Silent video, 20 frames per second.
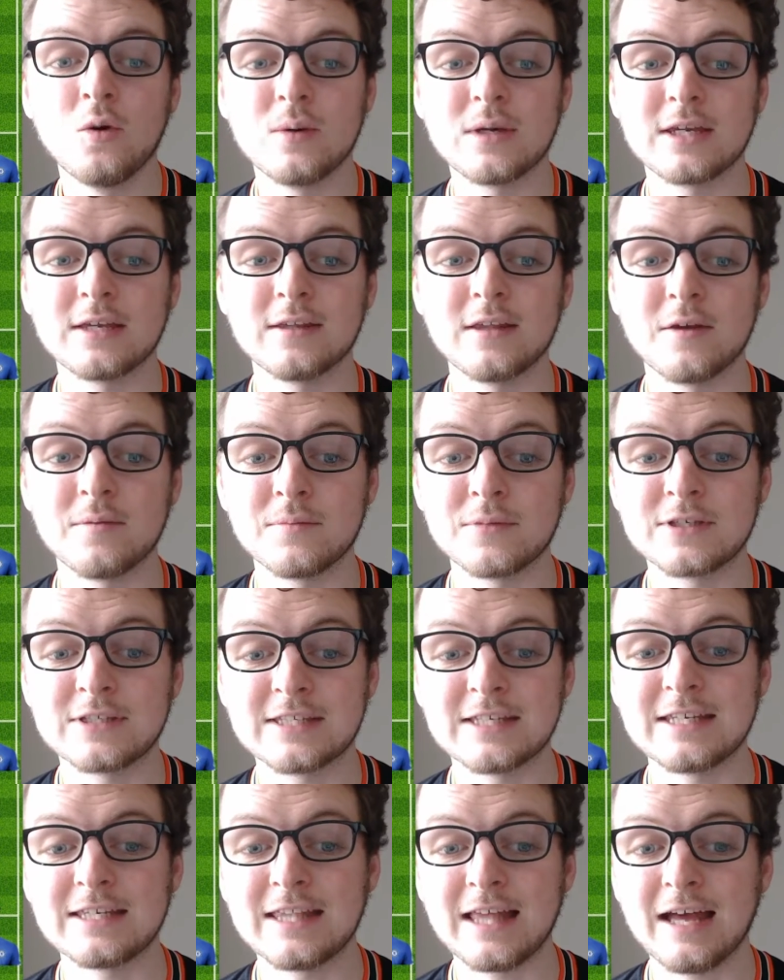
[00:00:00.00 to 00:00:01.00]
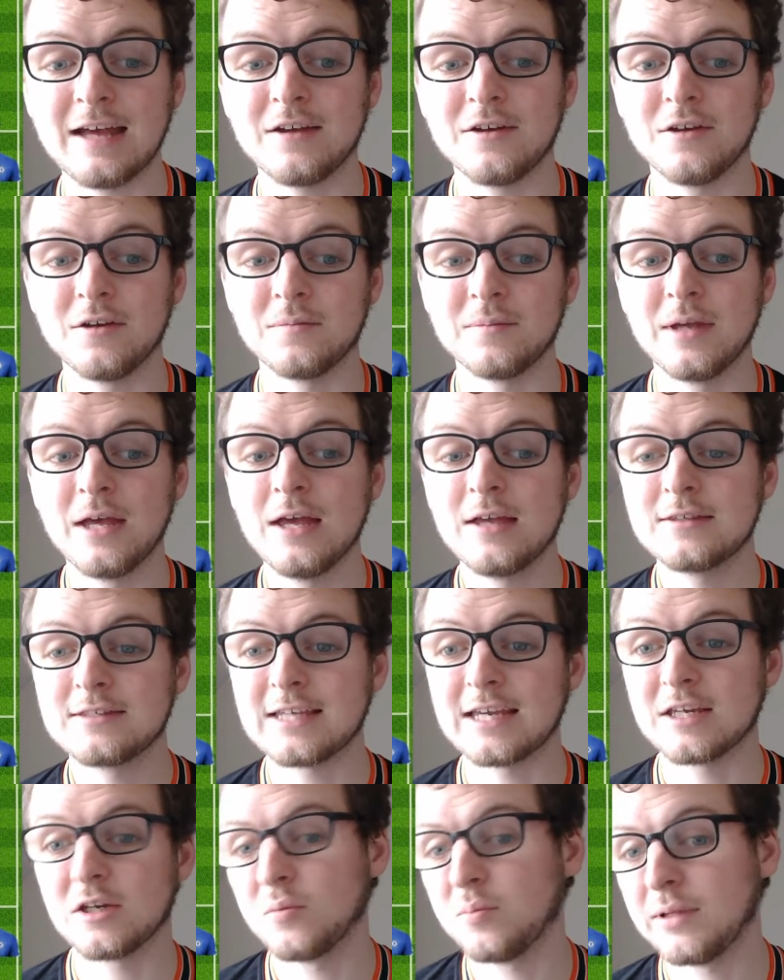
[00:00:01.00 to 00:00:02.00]
we can see that
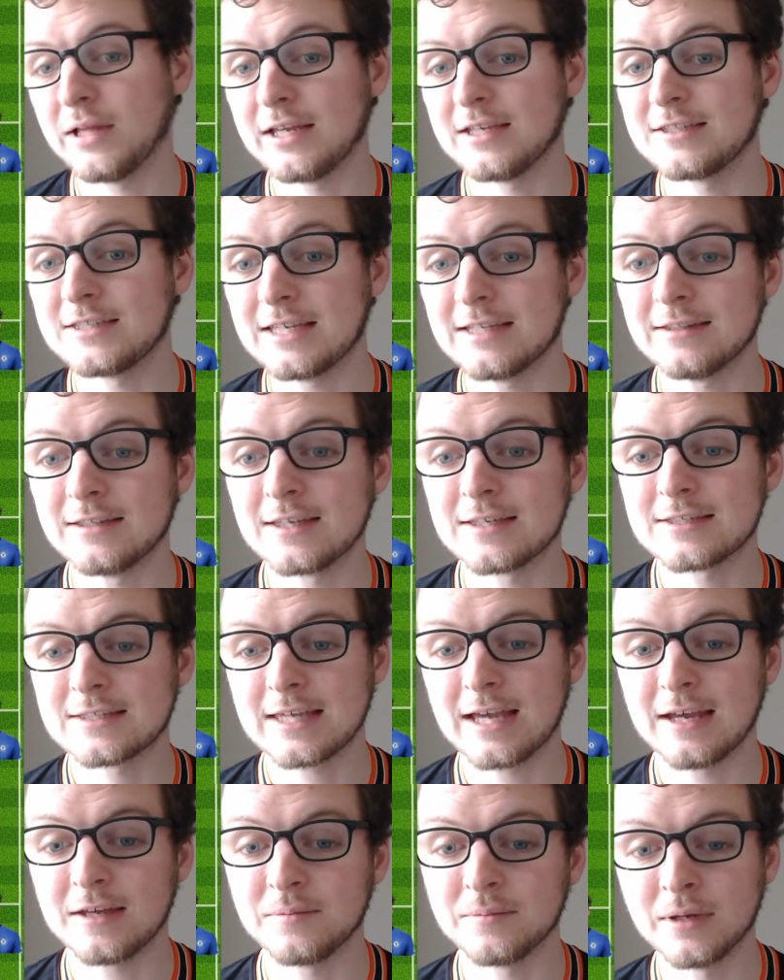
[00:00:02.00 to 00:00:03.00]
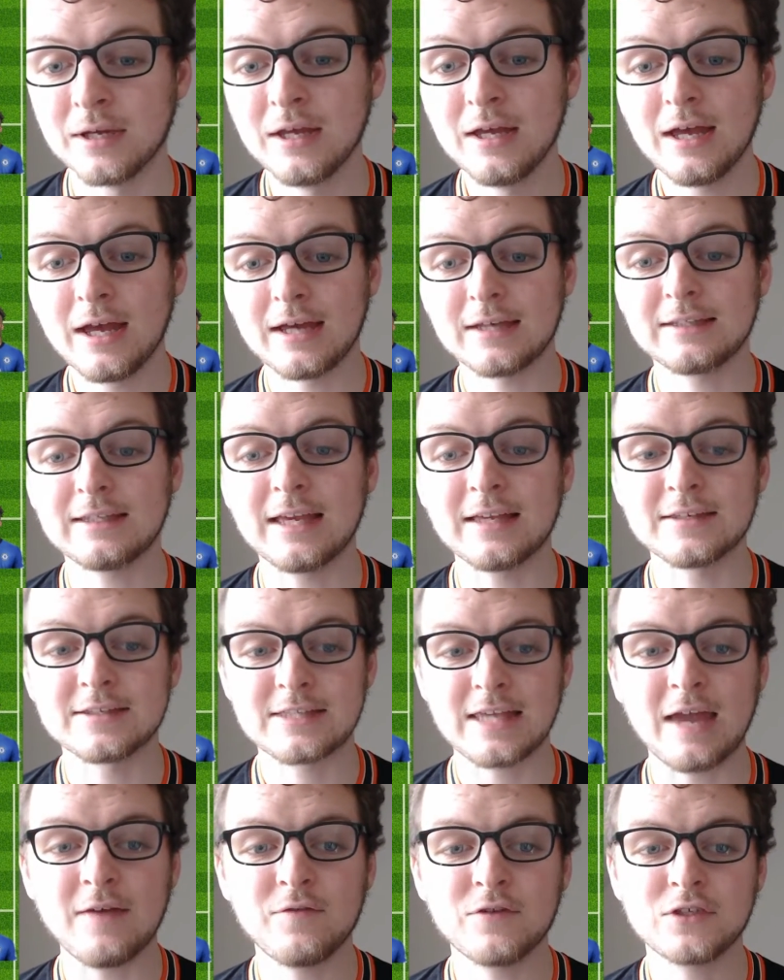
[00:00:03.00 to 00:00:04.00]
take place in this game
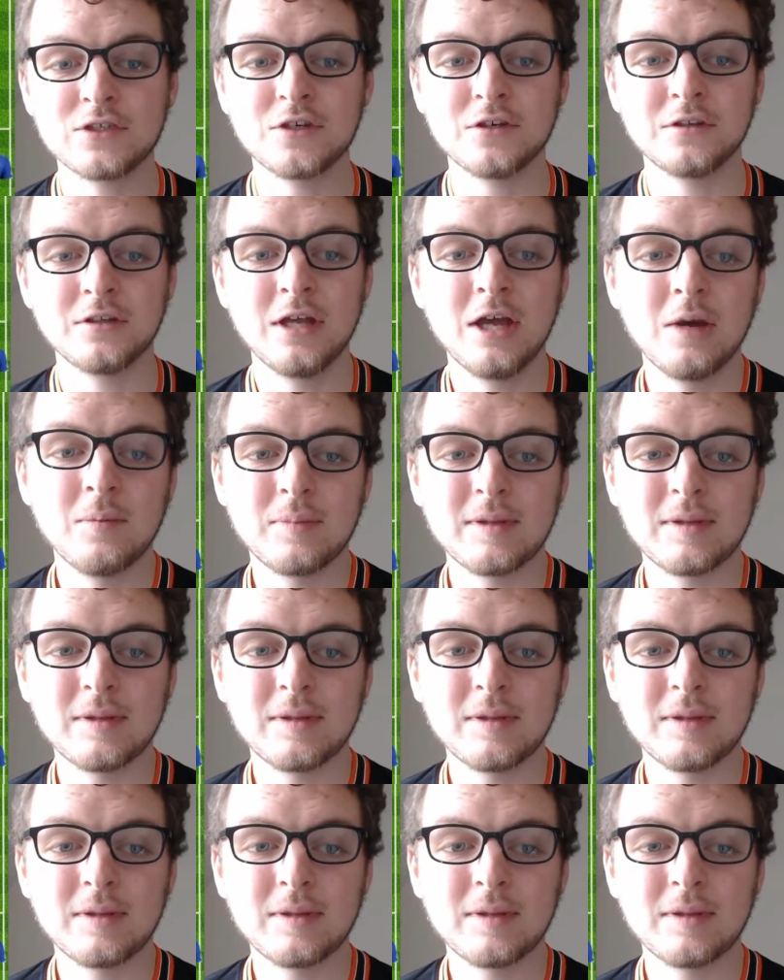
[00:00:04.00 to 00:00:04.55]
against Everton.